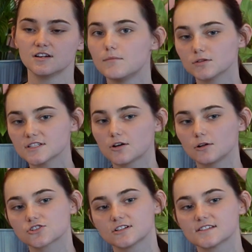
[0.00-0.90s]

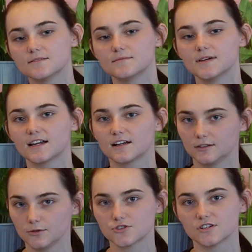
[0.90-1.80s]
Multiculturalism,
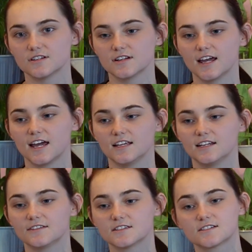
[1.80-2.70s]
inclusion, and
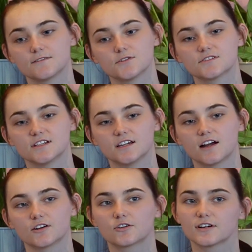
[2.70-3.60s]
ethnic diversity
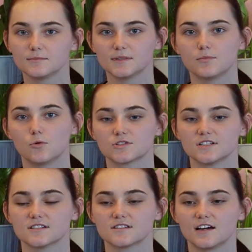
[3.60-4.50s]
are incredibly
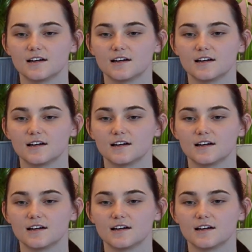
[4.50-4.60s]
important.